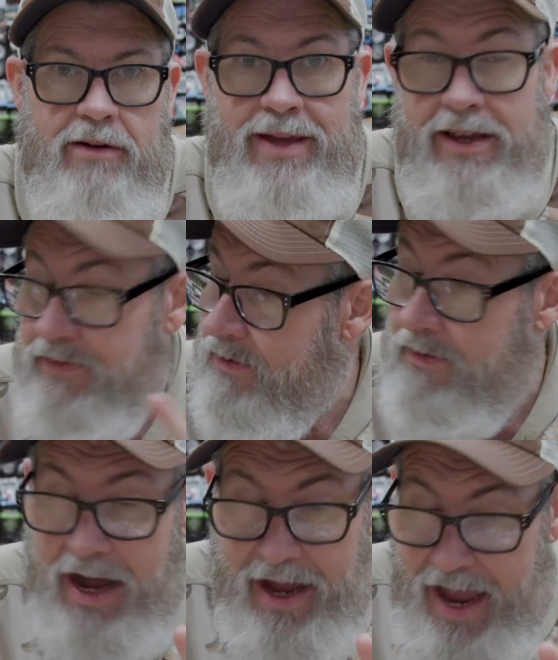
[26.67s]
But if you've
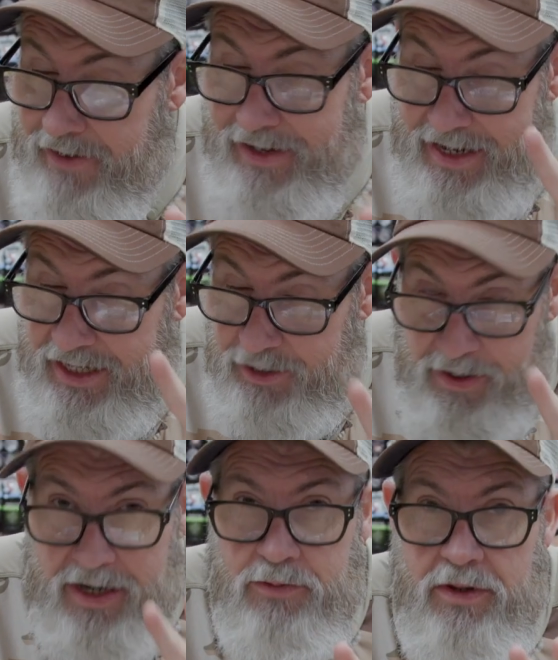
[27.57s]
not had any
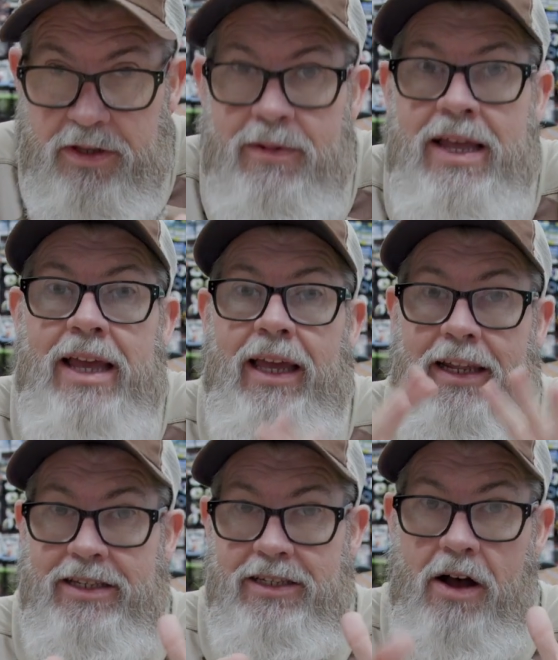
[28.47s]
experience with them,
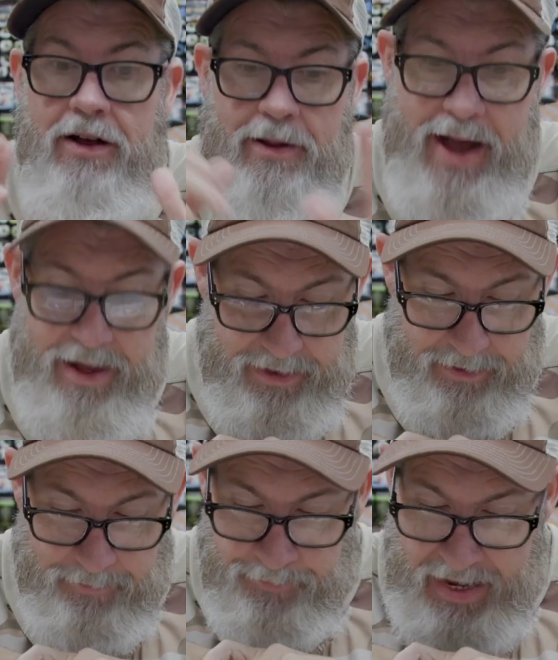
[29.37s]
let's talk about them.